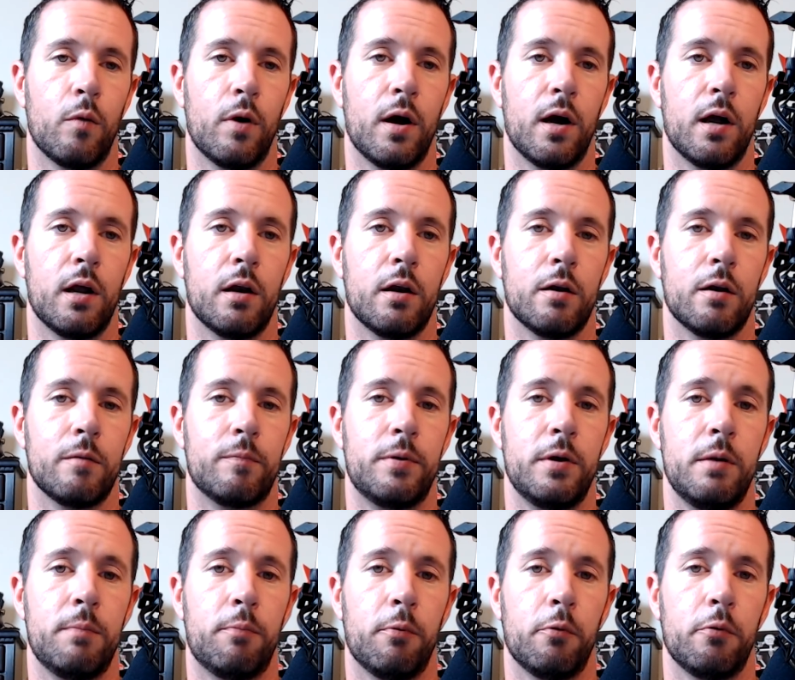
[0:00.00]
when
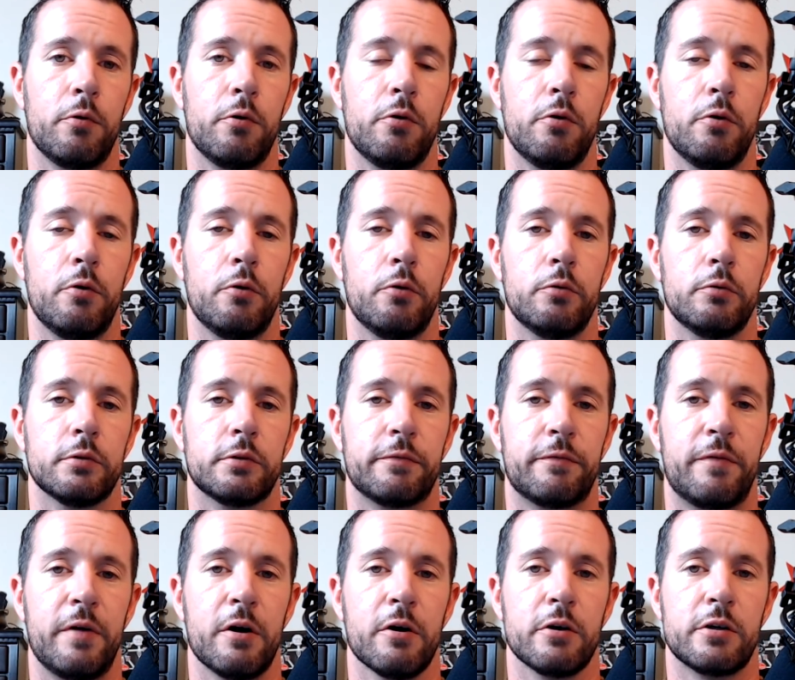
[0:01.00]
people
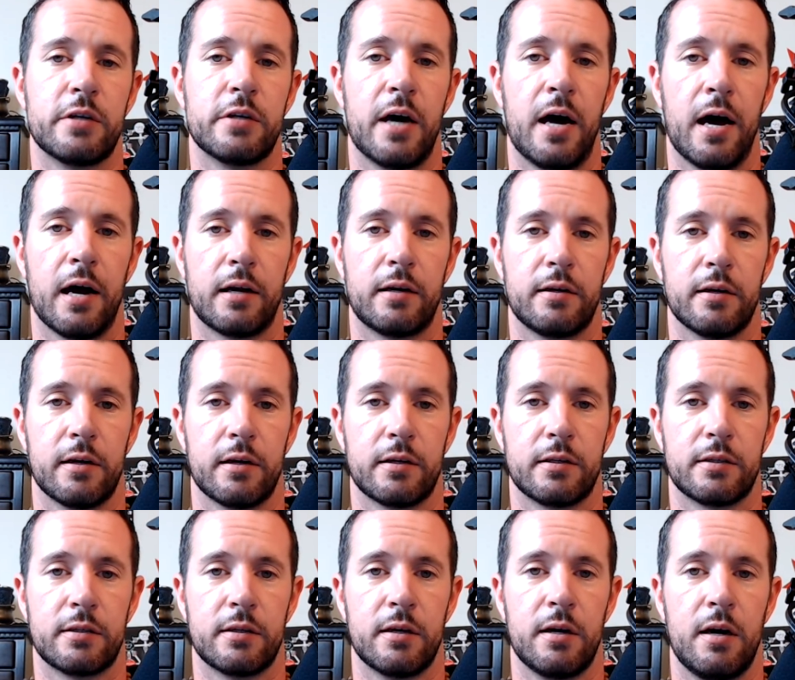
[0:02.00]
use fear
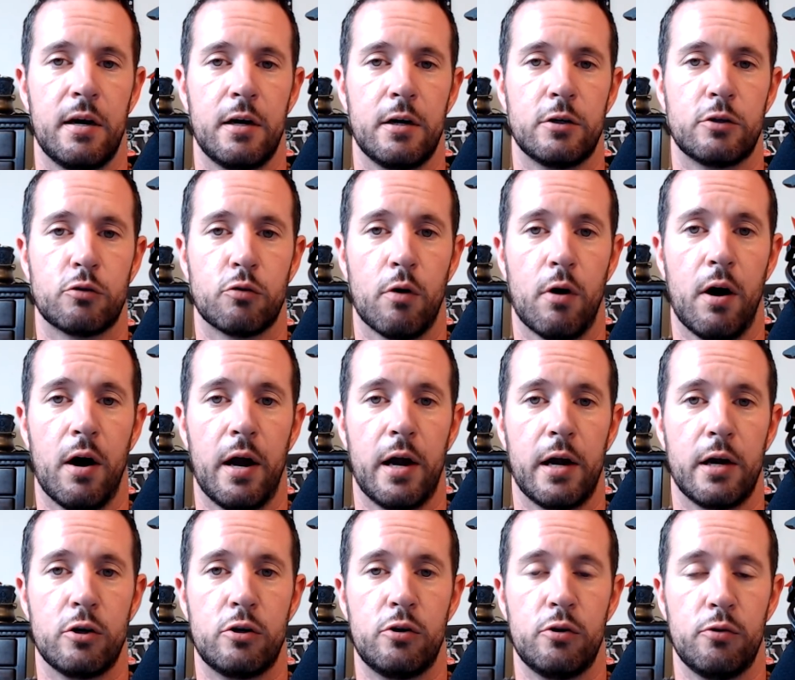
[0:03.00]
tactics
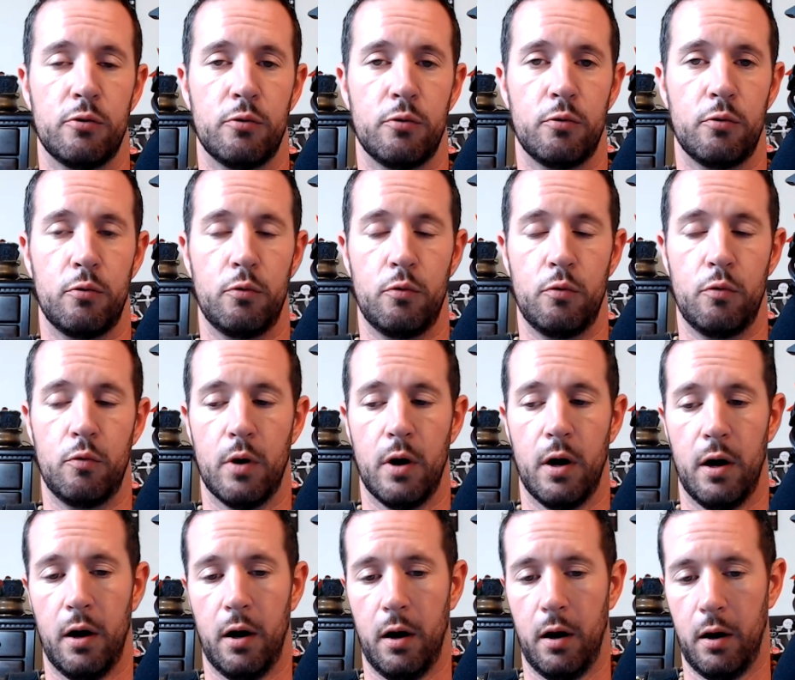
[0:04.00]
trying
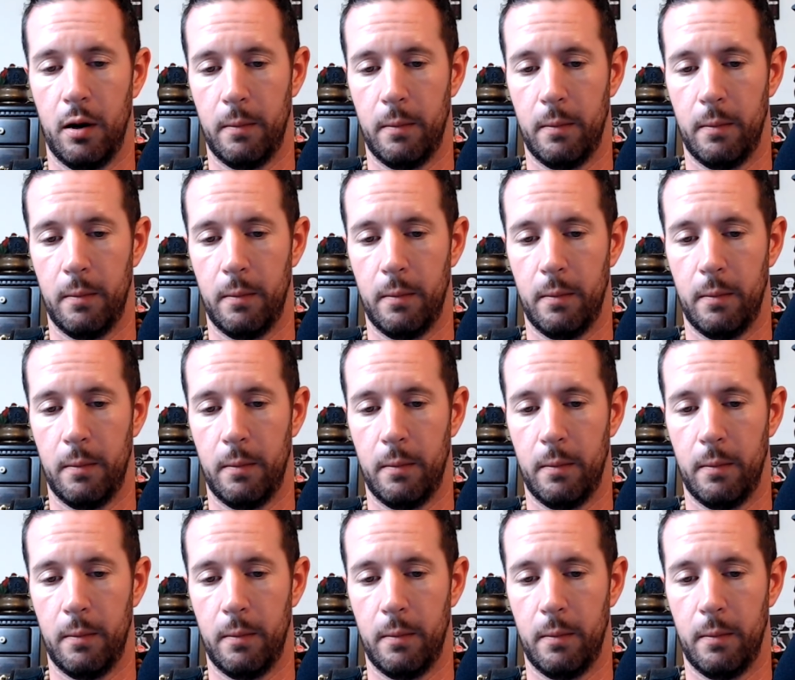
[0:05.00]
to